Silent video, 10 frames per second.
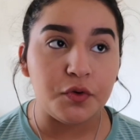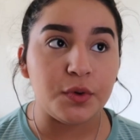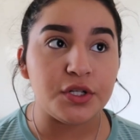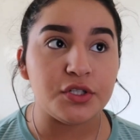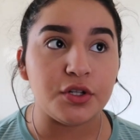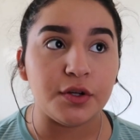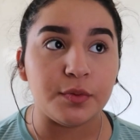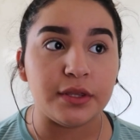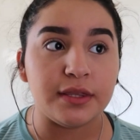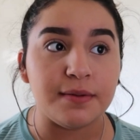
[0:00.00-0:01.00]
You want to
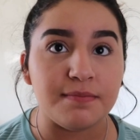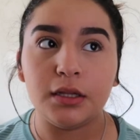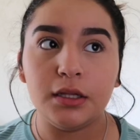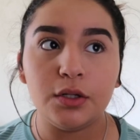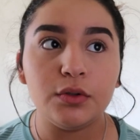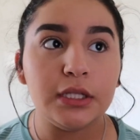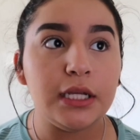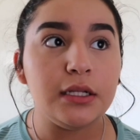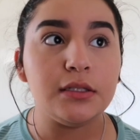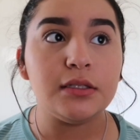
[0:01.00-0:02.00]
start with the little
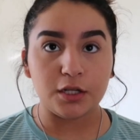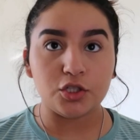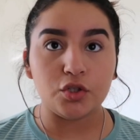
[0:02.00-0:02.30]
things.